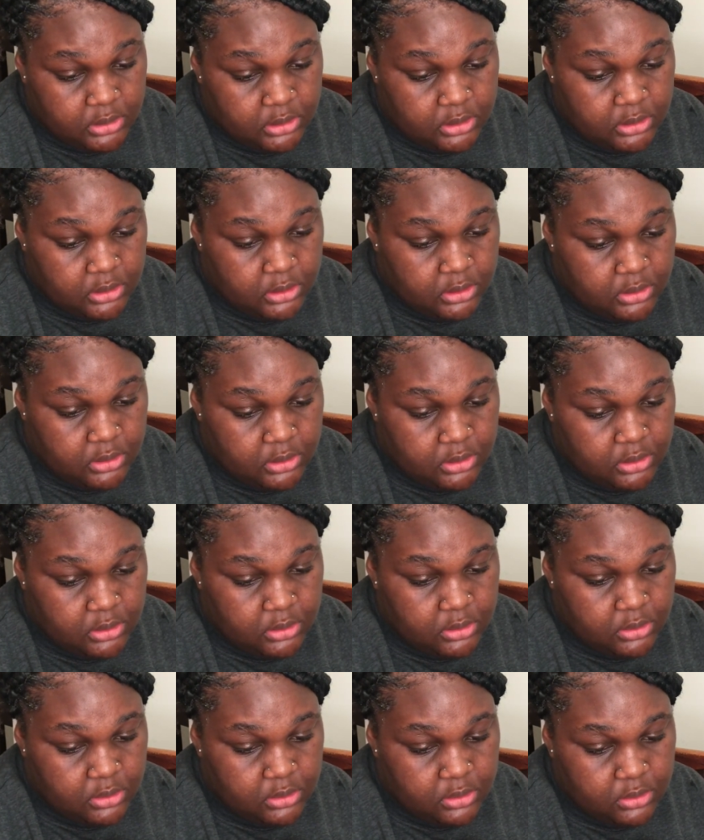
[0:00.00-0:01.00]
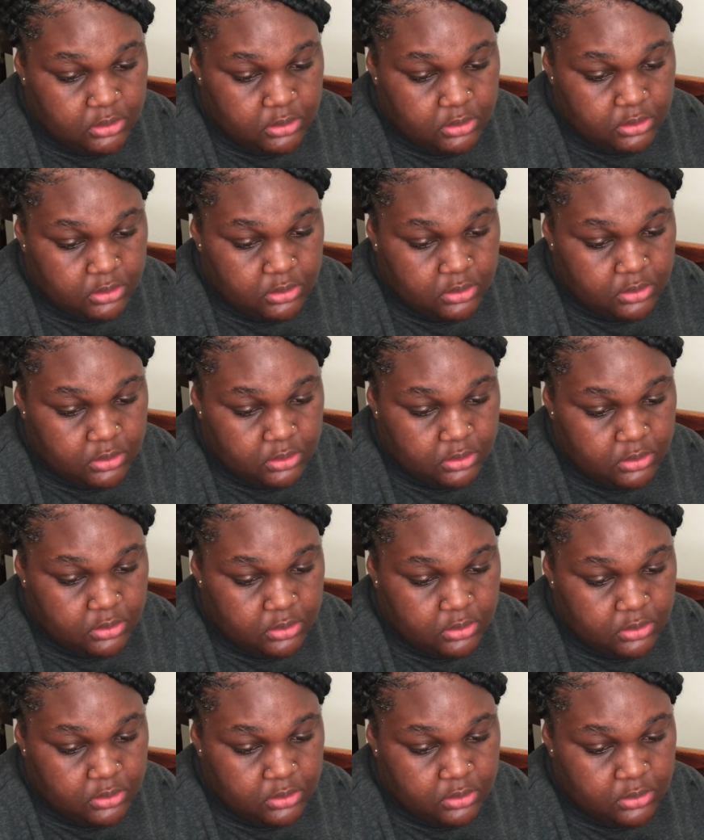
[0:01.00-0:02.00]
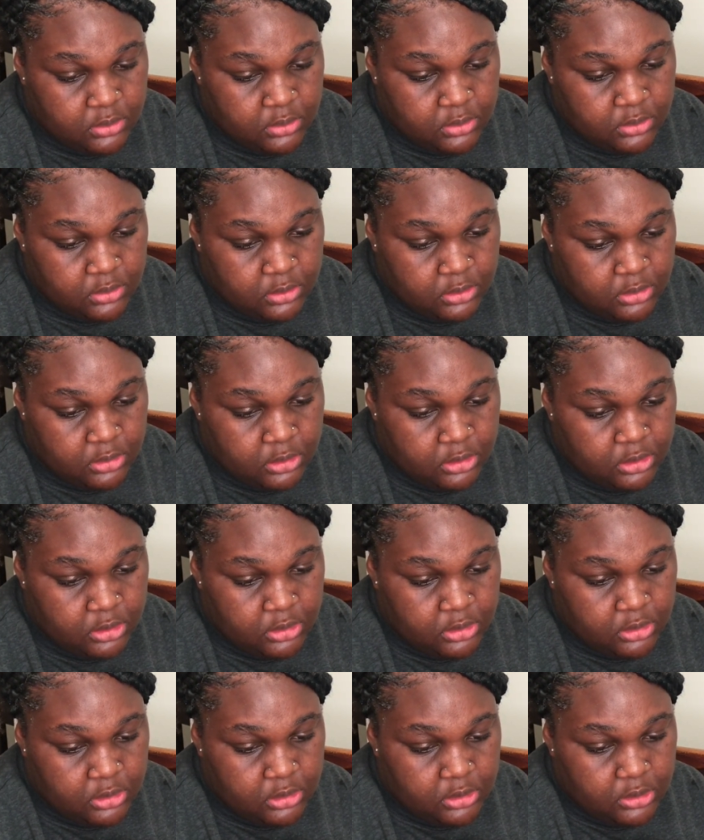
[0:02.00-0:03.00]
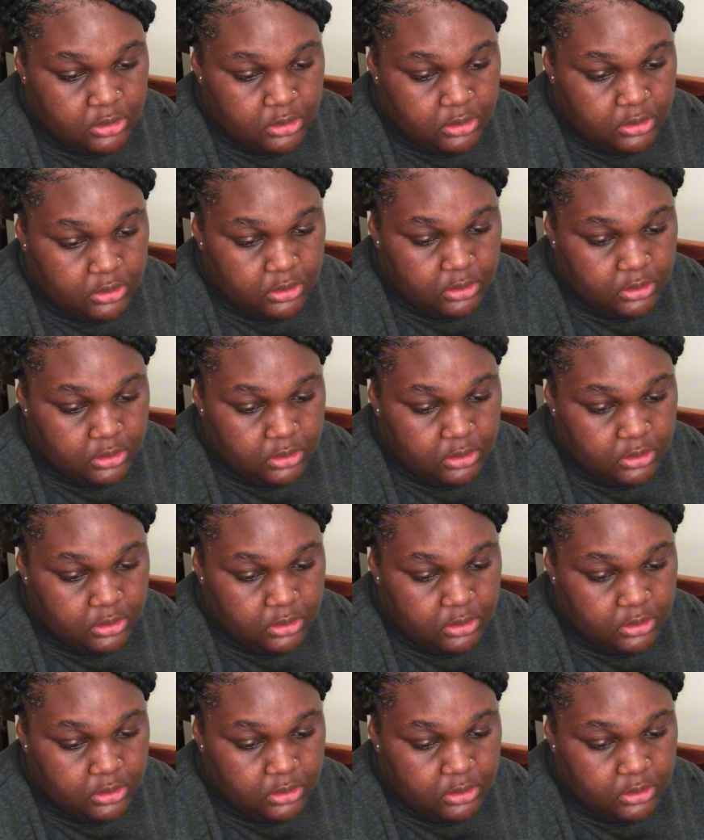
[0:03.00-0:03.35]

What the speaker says: Nothing is said.